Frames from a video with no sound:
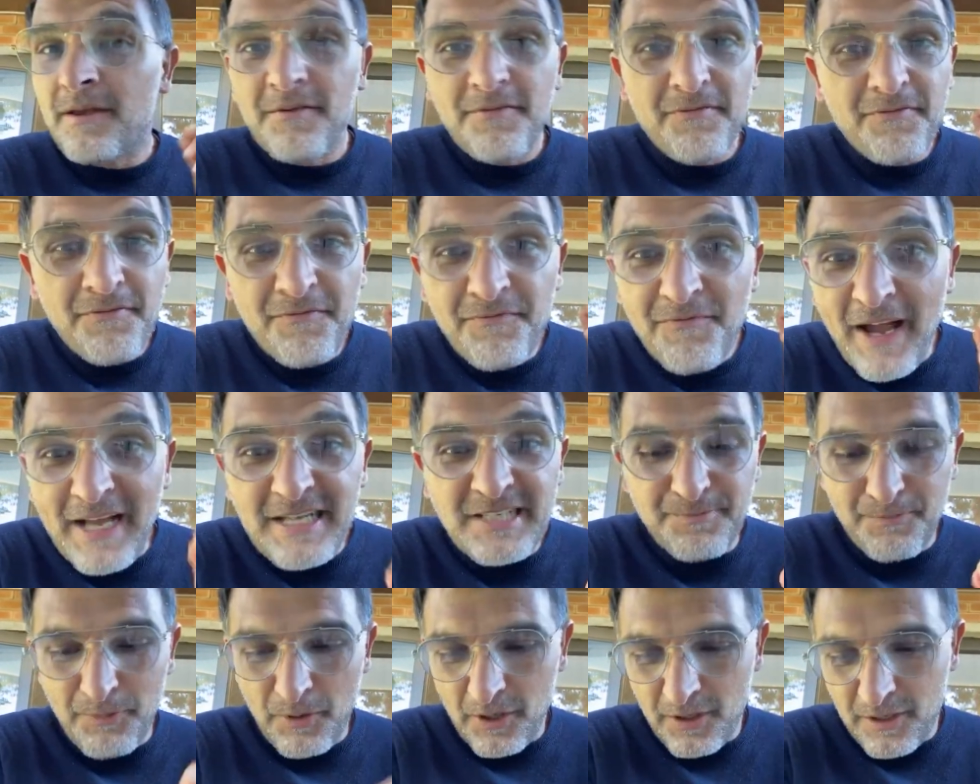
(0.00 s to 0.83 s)

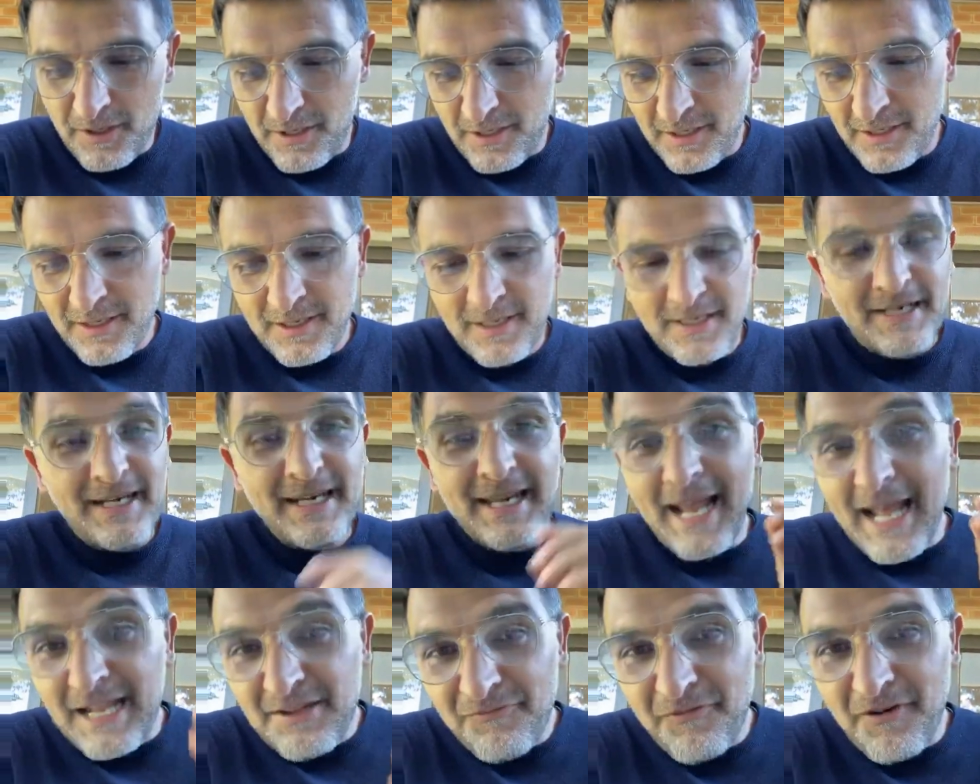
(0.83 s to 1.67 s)
Facebook,
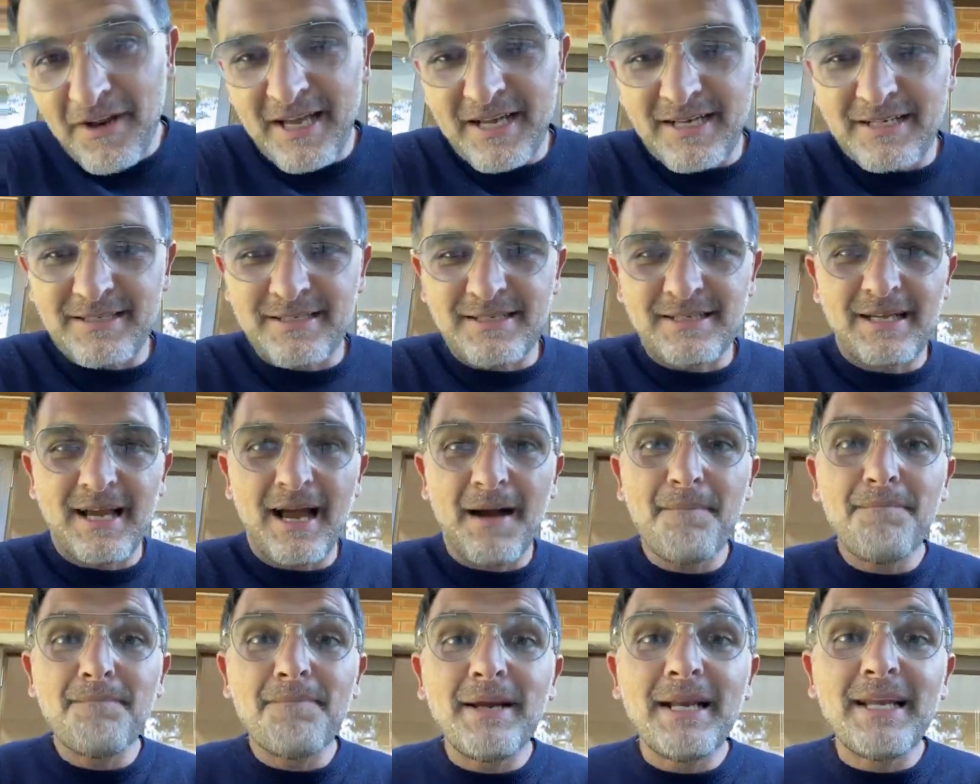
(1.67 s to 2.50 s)
Netflix,
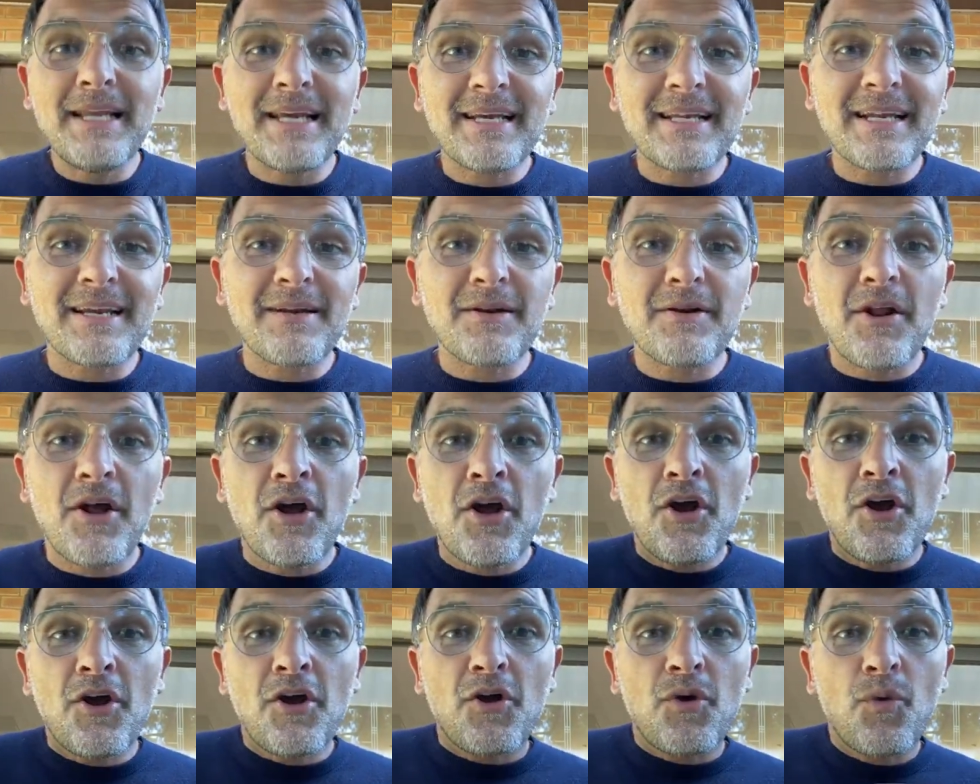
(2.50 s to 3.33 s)

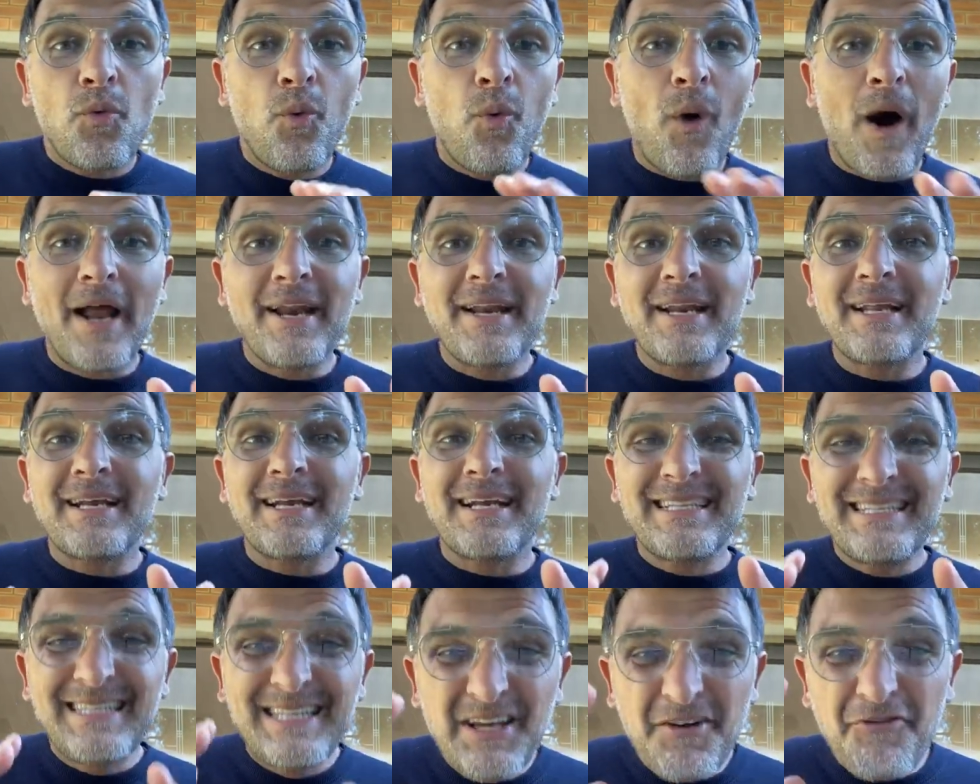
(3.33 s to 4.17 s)

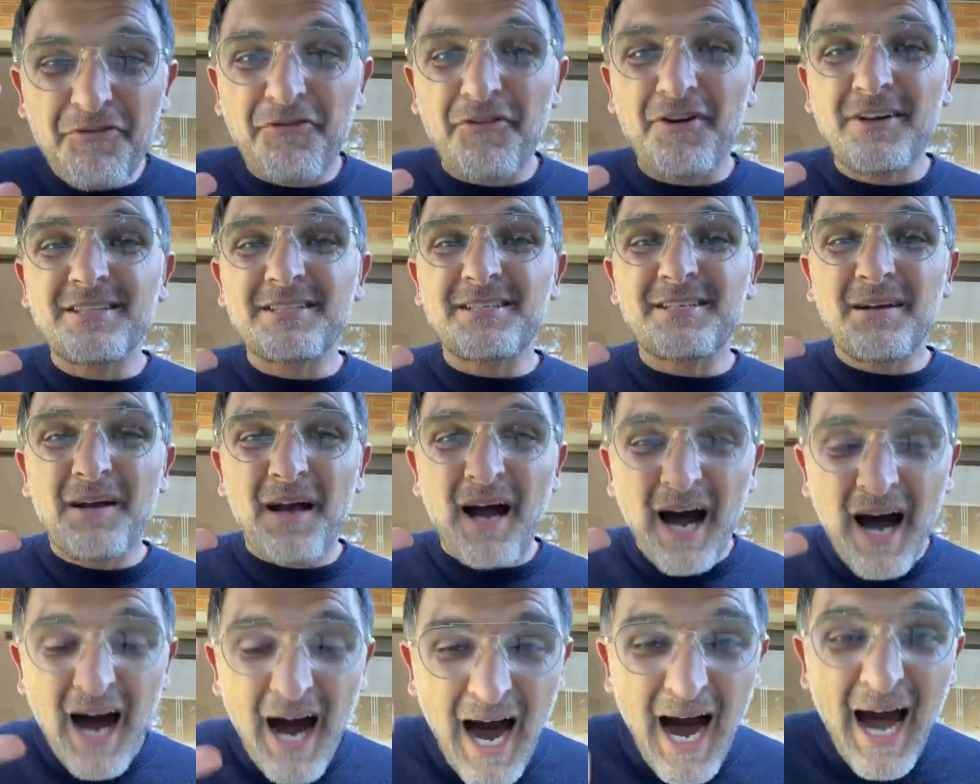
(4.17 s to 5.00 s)
1,000,001 different
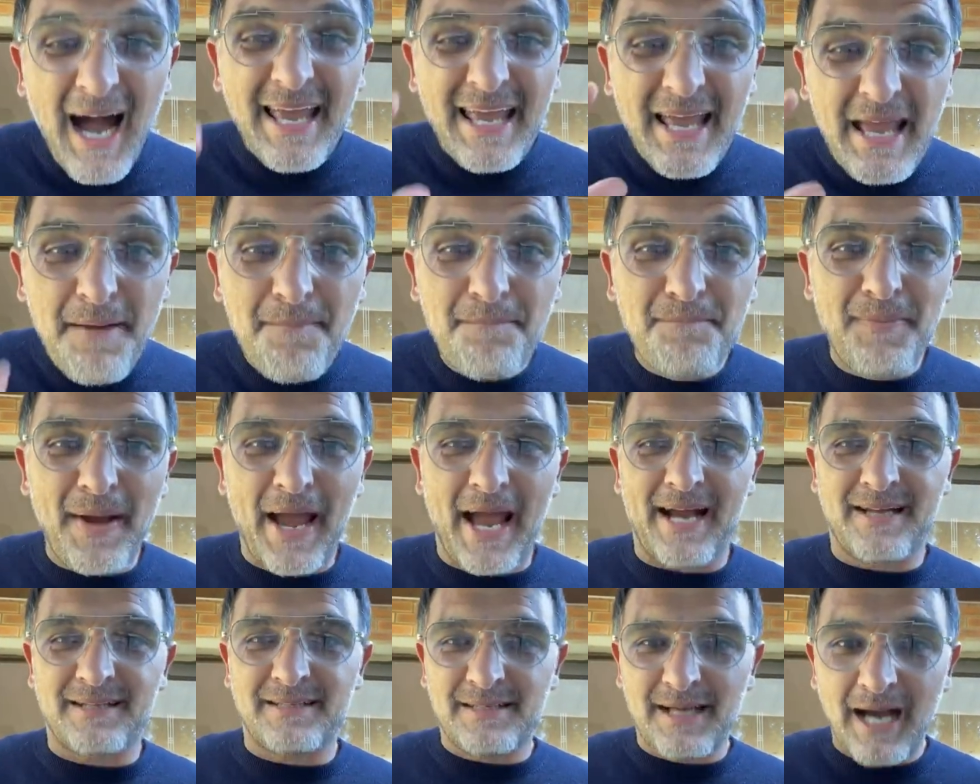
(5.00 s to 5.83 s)
high
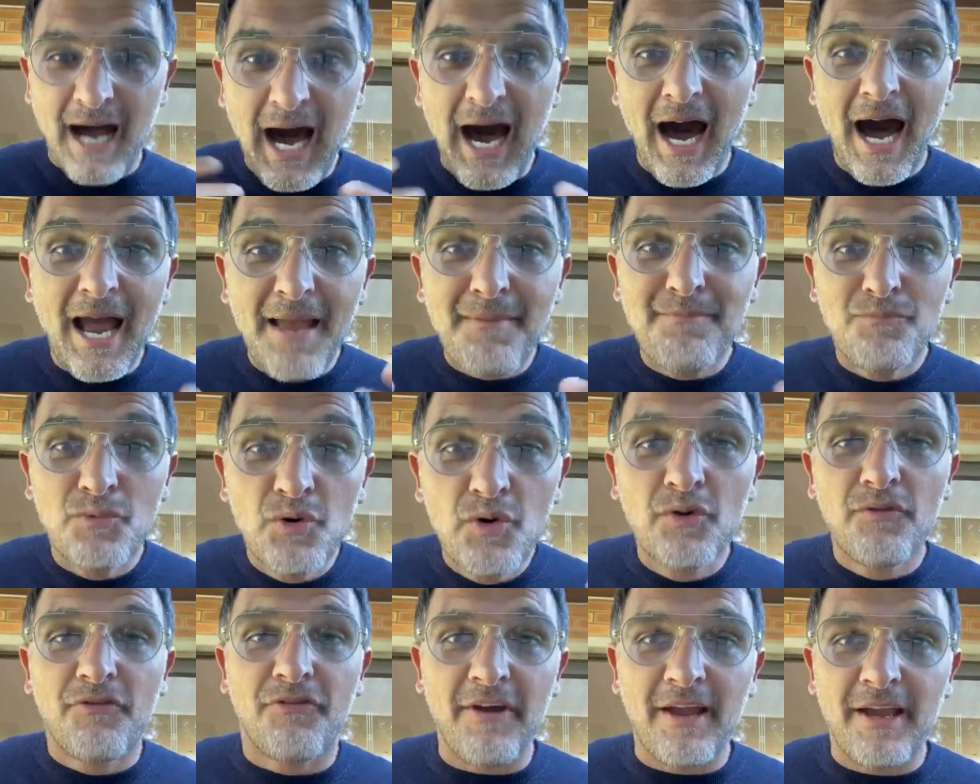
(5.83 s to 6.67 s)
impact, high
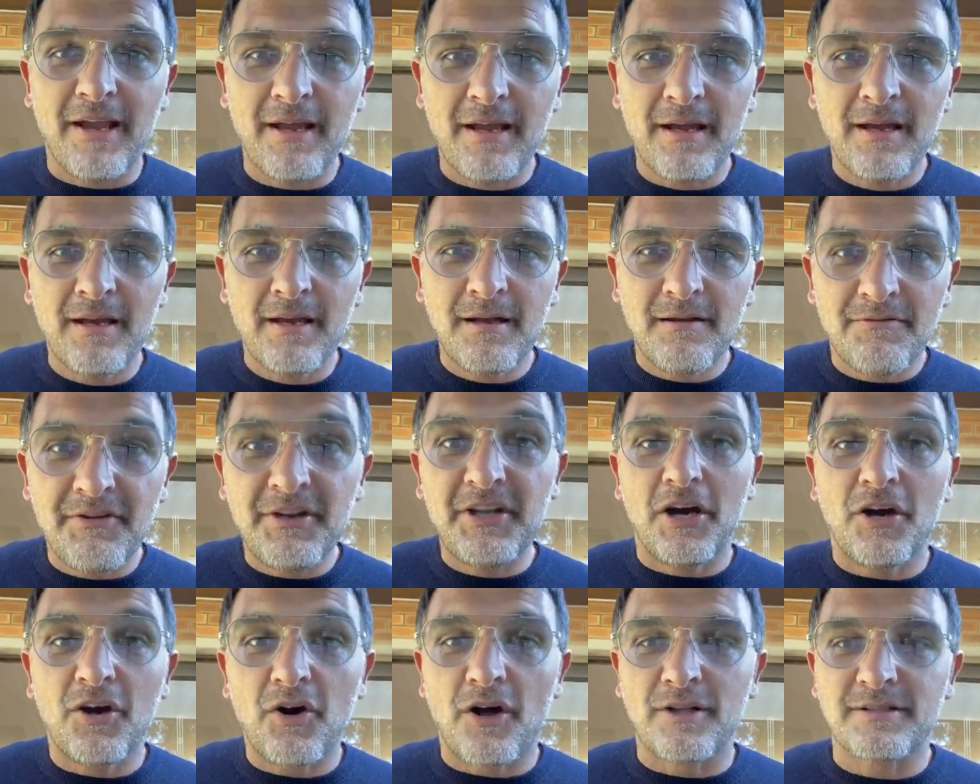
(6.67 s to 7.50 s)
moving
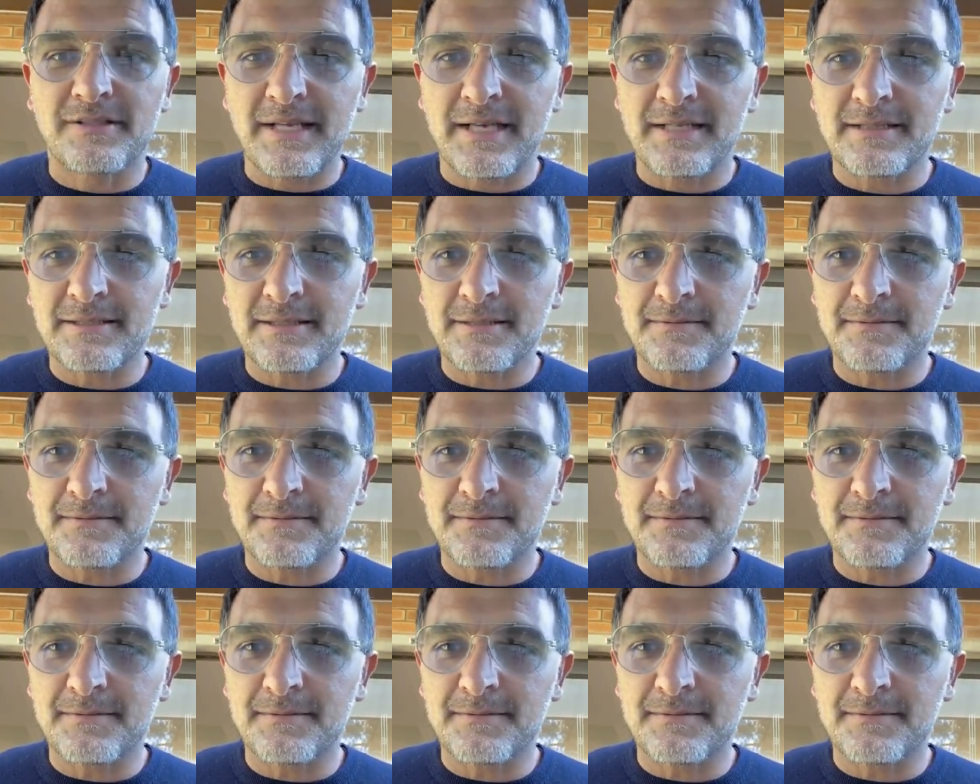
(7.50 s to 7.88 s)
video content.